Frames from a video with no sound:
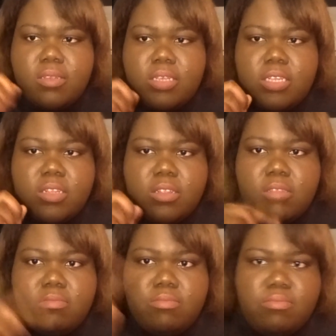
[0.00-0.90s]
in the
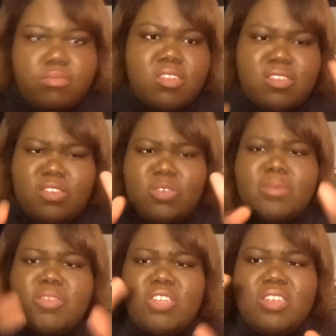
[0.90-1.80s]

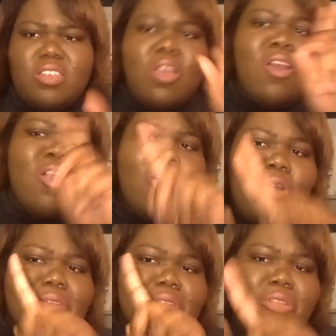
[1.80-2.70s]
description
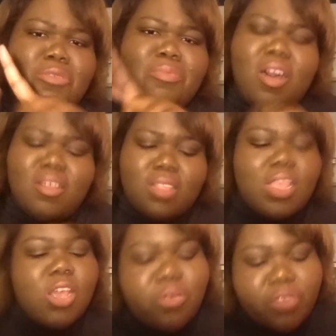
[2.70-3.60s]
or the little ball
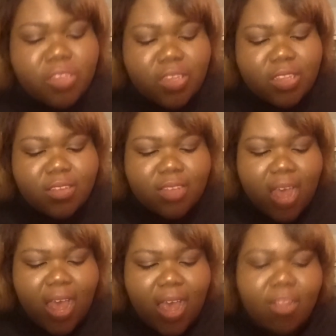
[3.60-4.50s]
thing over to the
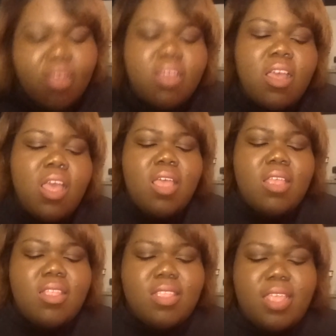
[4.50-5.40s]
side.
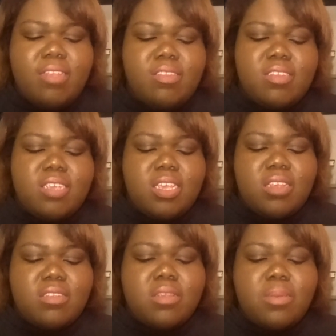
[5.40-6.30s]
Next
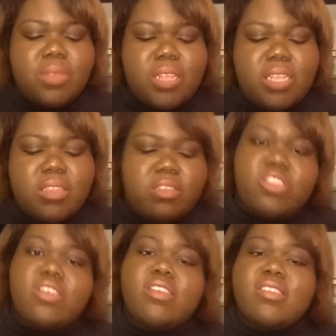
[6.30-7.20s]
is Beneath the
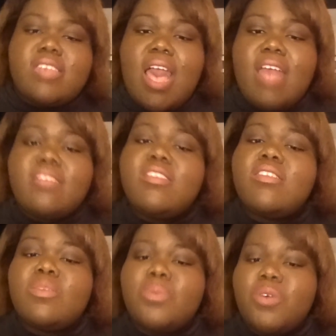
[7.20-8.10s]
Sugar Skies. This
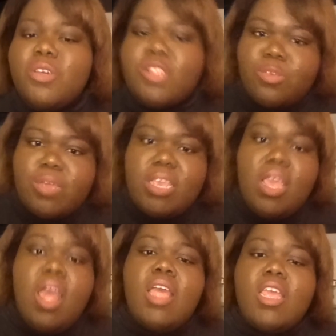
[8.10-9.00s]
is book 3
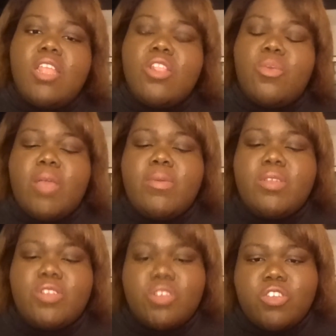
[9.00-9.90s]
in the Wayward
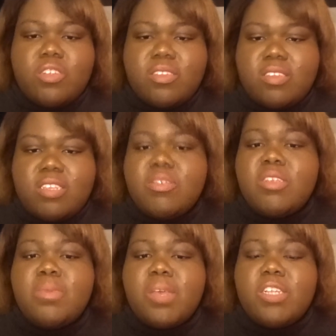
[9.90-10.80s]
Children
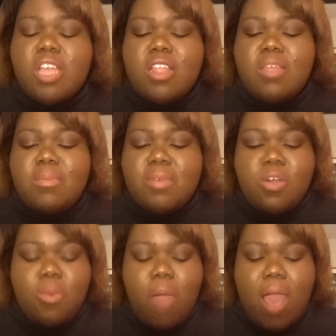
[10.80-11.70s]
series by Shauna
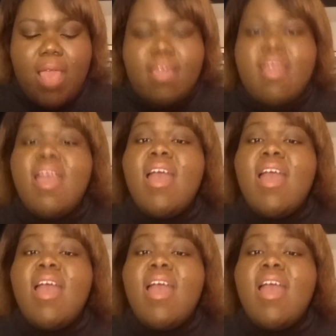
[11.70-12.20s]
McGuire.